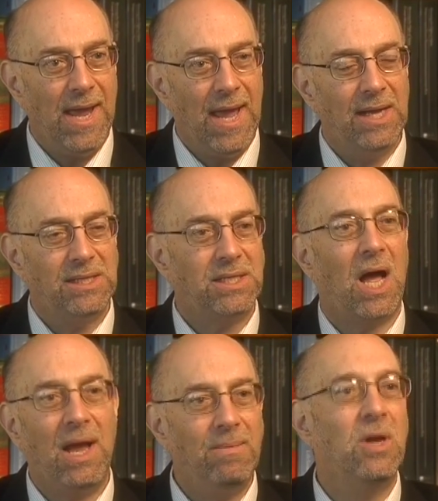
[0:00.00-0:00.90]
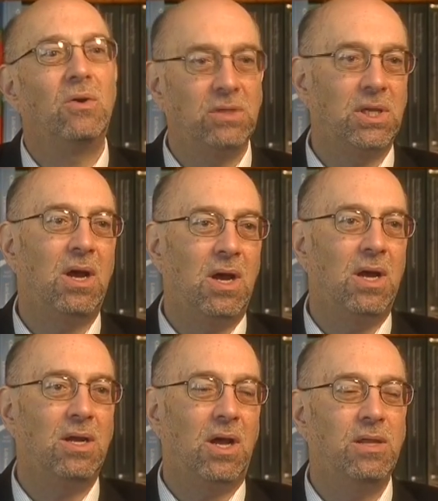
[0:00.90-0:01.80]
and as time goes
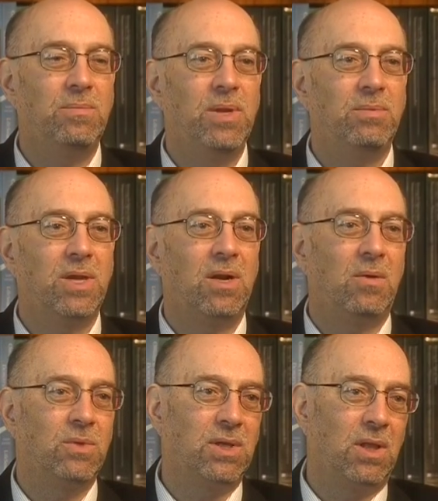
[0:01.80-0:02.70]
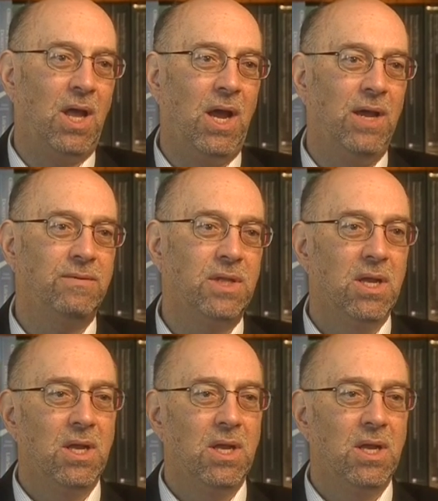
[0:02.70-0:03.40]
on, other people get on with their lives,